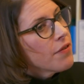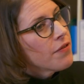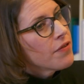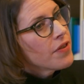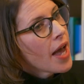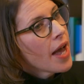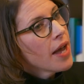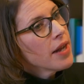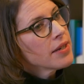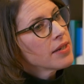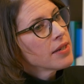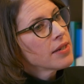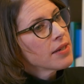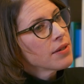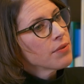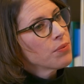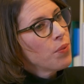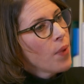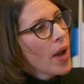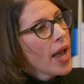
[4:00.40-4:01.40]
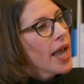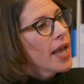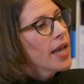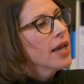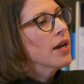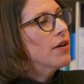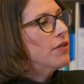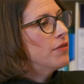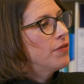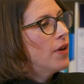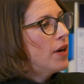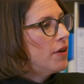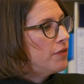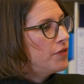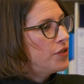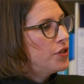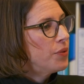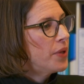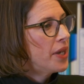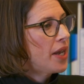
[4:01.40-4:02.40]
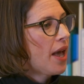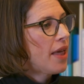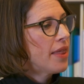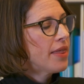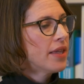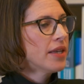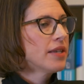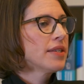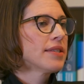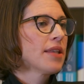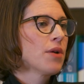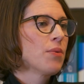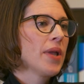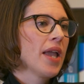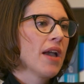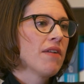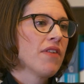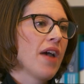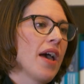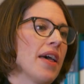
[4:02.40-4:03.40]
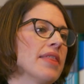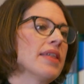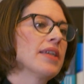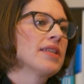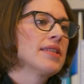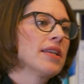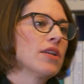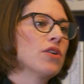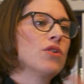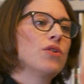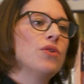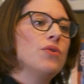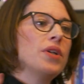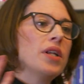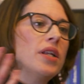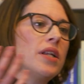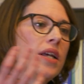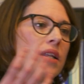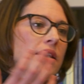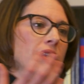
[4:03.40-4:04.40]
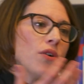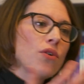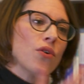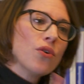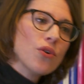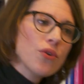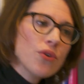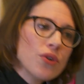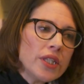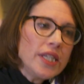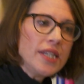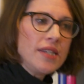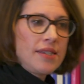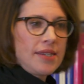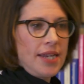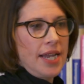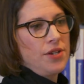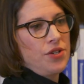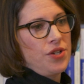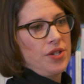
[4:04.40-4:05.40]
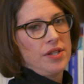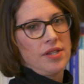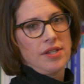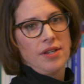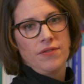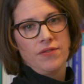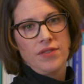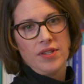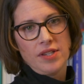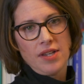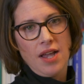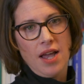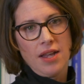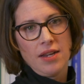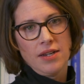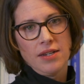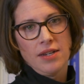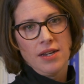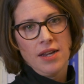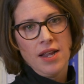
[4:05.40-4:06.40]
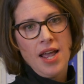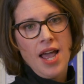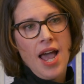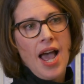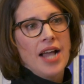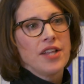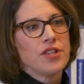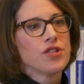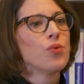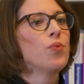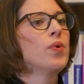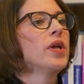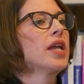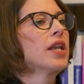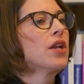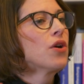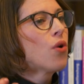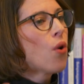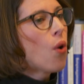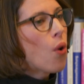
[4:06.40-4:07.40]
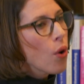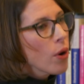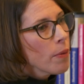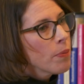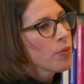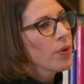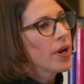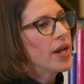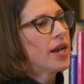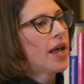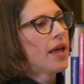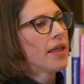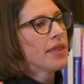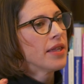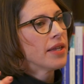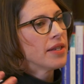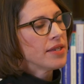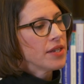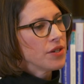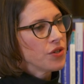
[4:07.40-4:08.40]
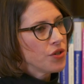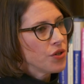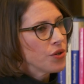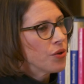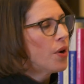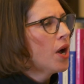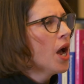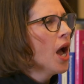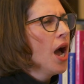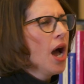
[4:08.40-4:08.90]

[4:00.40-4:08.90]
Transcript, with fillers: of that way of, of doing ethics, that we have ethics included at the early stages of design. And so we can incorporate ethics into